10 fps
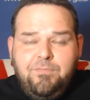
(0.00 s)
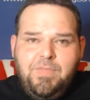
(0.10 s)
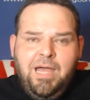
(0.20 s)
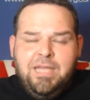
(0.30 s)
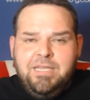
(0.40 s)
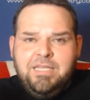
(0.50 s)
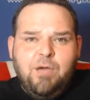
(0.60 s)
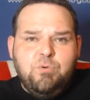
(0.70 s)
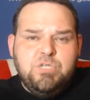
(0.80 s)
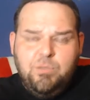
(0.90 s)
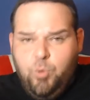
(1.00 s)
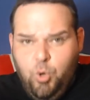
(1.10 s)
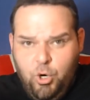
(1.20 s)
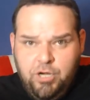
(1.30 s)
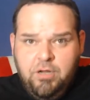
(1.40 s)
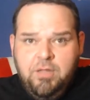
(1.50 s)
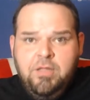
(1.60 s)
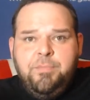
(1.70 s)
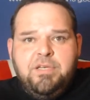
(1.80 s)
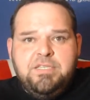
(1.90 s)
I think that was important
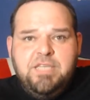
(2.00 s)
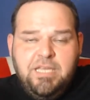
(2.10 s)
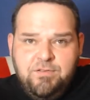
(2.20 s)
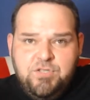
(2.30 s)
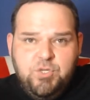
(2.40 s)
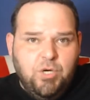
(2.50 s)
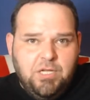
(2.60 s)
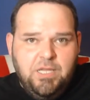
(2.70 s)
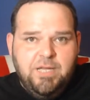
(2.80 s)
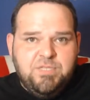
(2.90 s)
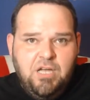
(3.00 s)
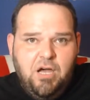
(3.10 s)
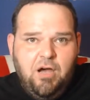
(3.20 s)
because that gives you a glimpse